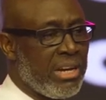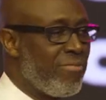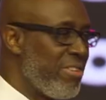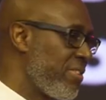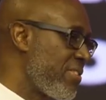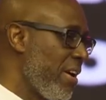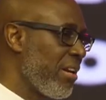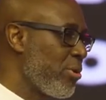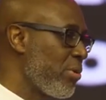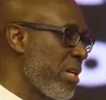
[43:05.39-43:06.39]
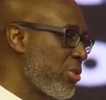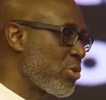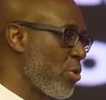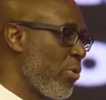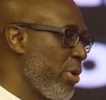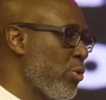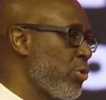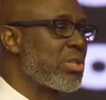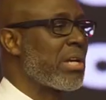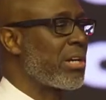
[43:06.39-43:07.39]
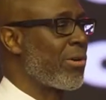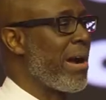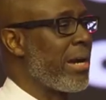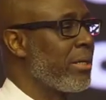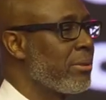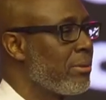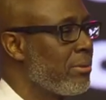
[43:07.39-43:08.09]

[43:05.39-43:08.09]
If they tell you their story, you start crying.